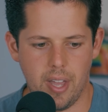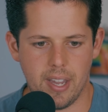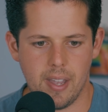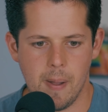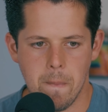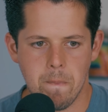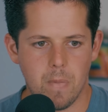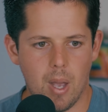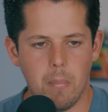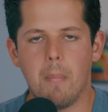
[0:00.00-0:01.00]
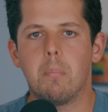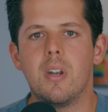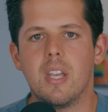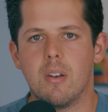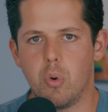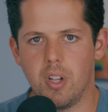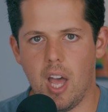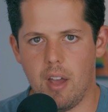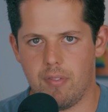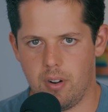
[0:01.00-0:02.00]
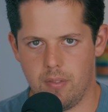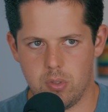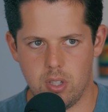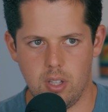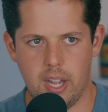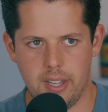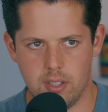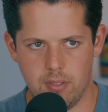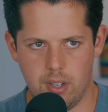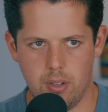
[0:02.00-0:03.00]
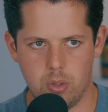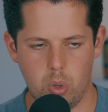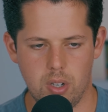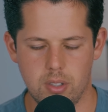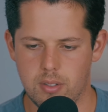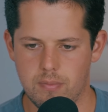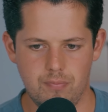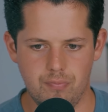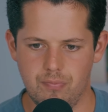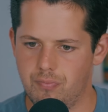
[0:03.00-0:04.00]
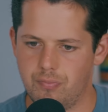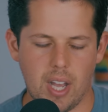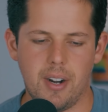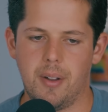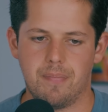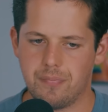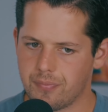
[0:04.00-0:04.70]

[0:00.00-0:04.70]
Like I'm putting in real effort to a lot of these videos, whereas I don't know.